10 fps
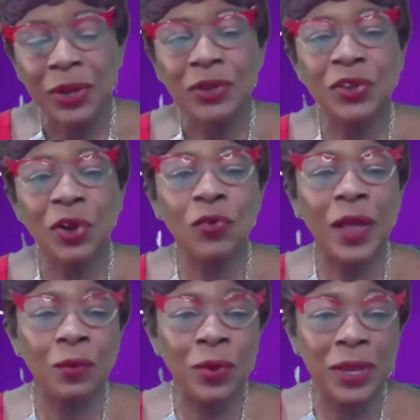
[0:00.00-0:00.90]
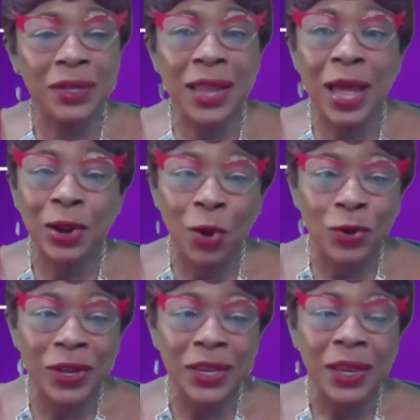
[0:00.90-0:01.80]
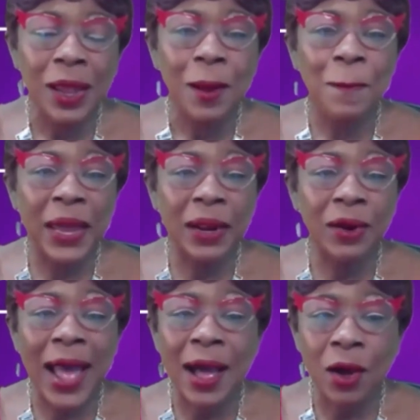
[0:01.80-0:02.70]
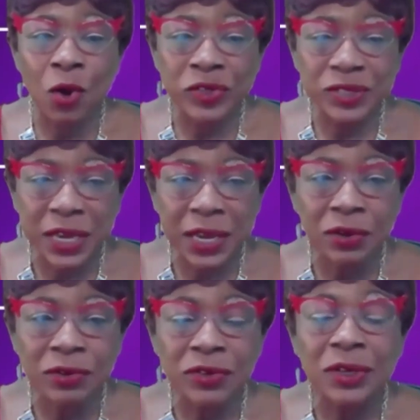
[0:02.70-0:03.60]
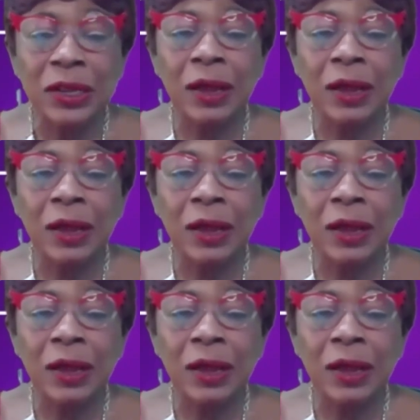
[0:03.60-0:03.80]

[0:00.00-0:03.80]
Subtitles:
so that we can not only better our own skills,